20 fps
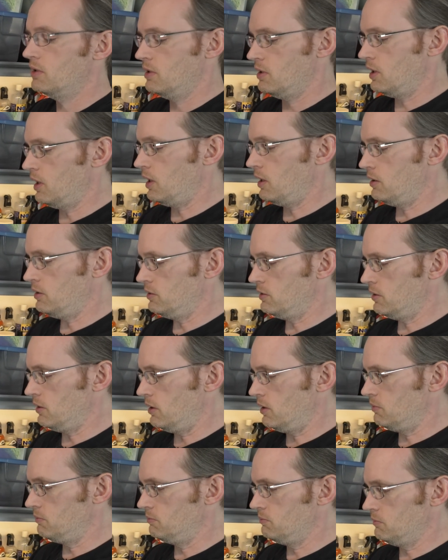And
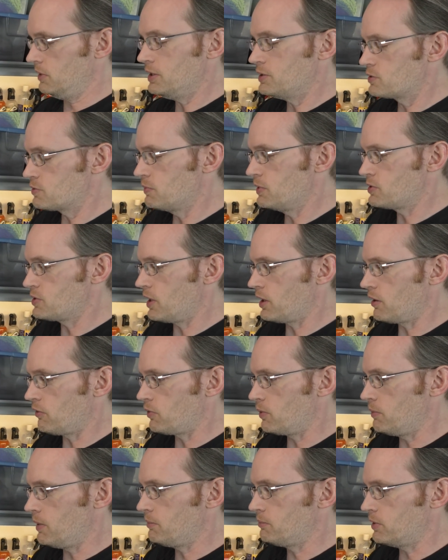it smells like I
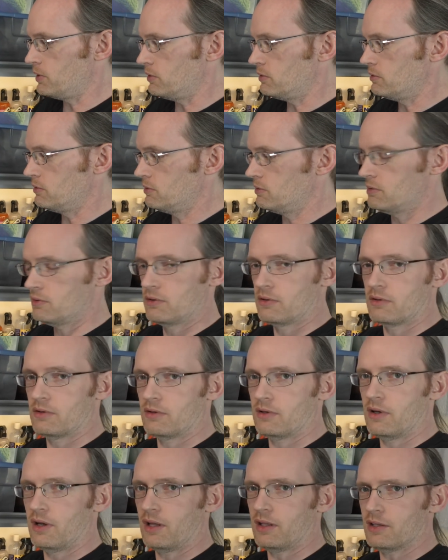remembered.
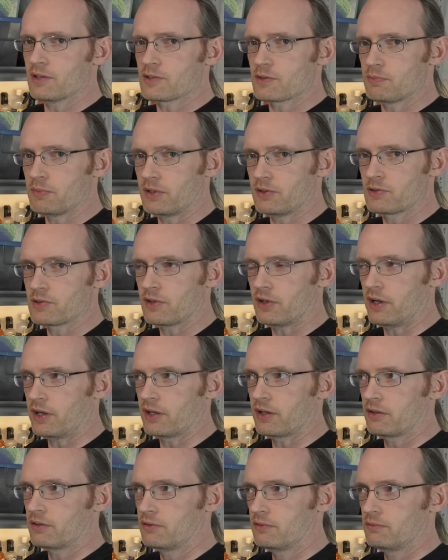It smells
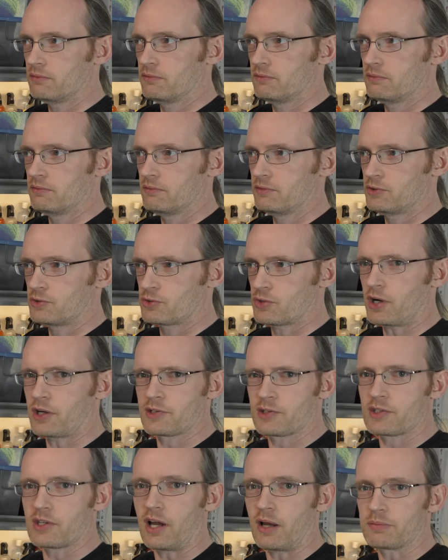like truck
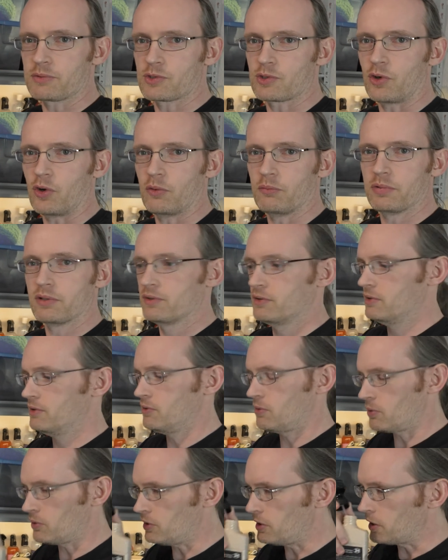stop soap,
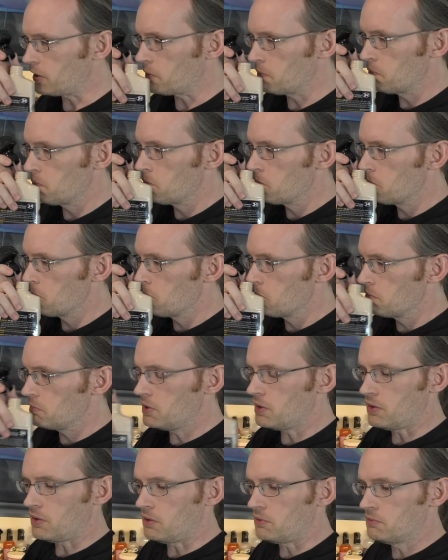or like,
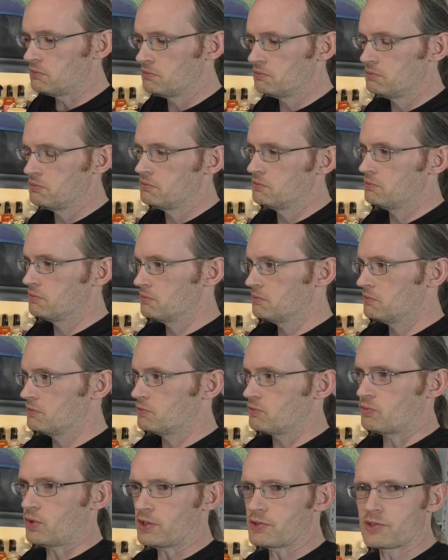you know,
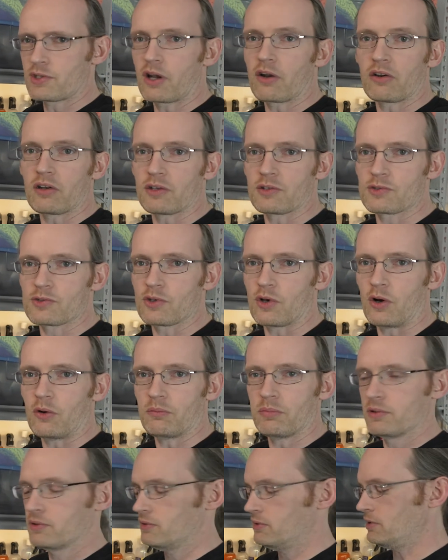rest area
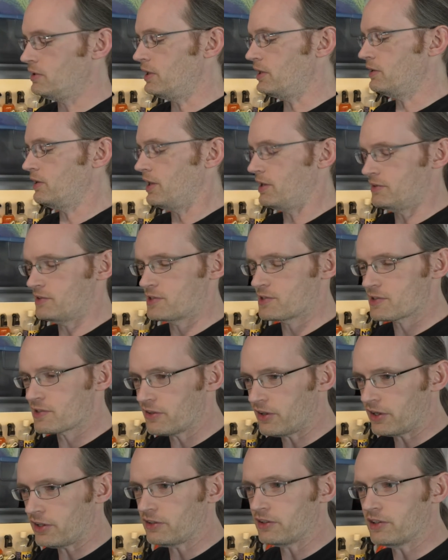soap. Like that
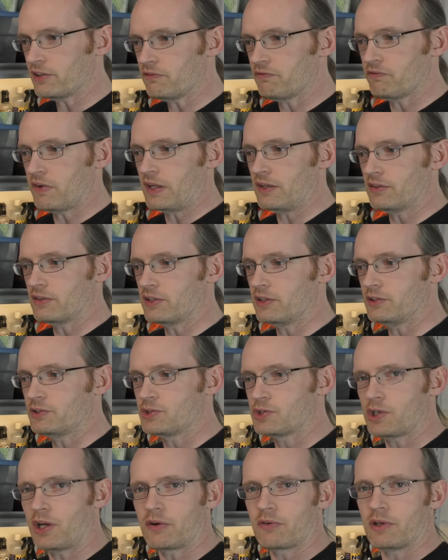slightly faintly
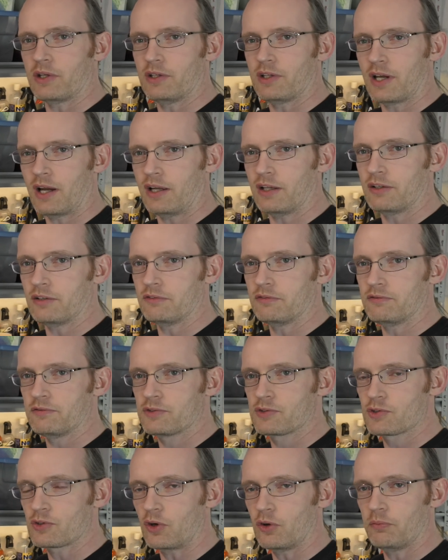cherry kind of
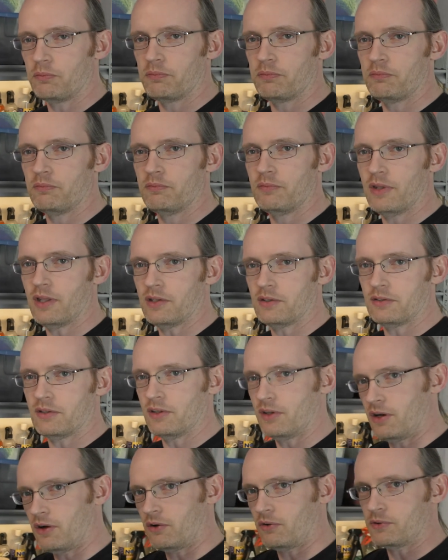soap that,
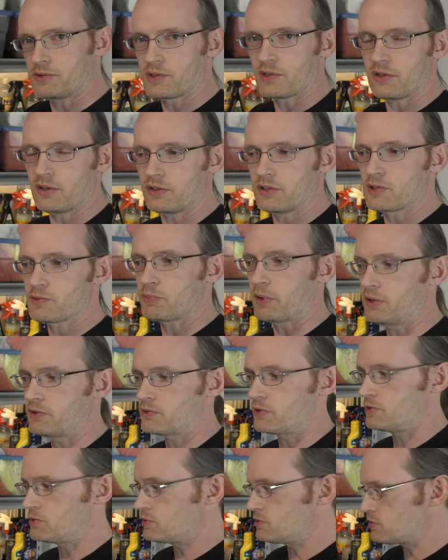you know, is in the
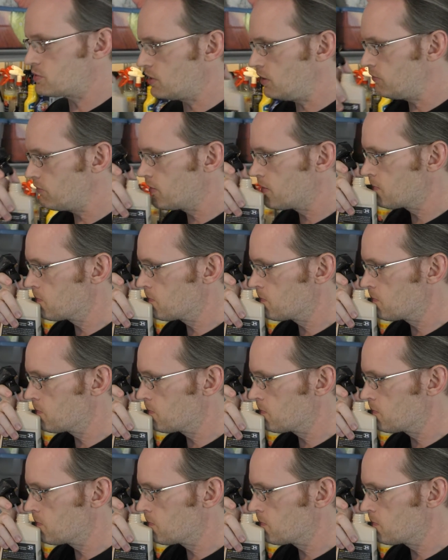dispensers and stuff.